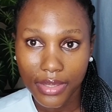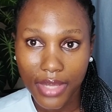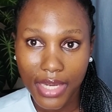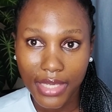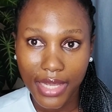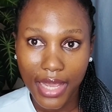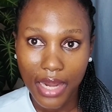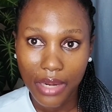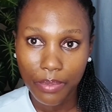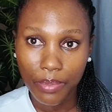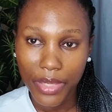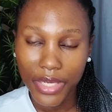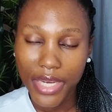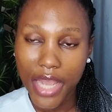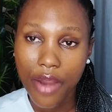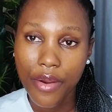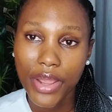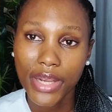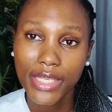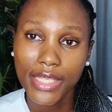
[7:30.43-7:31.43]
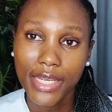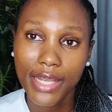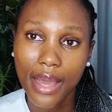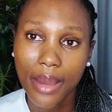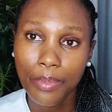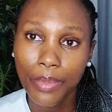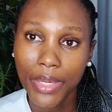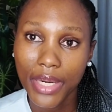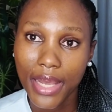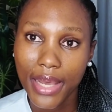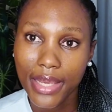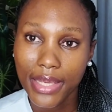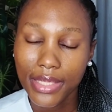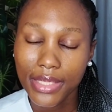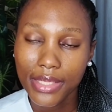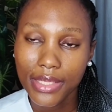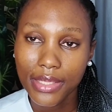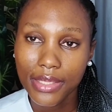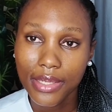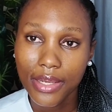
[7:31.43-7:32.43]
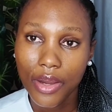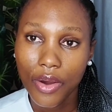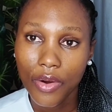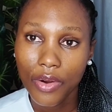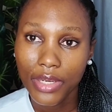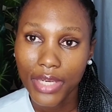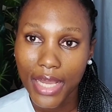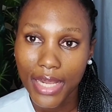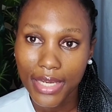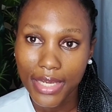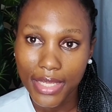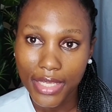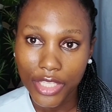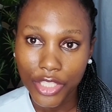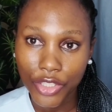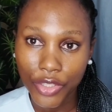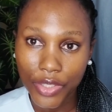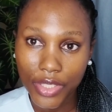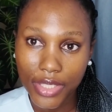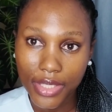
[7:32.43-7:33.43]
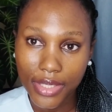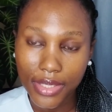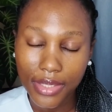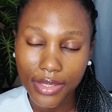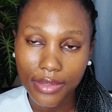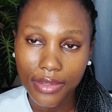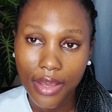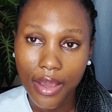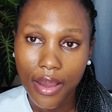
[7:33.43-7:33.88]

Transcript: that can be directly applied on the lesions,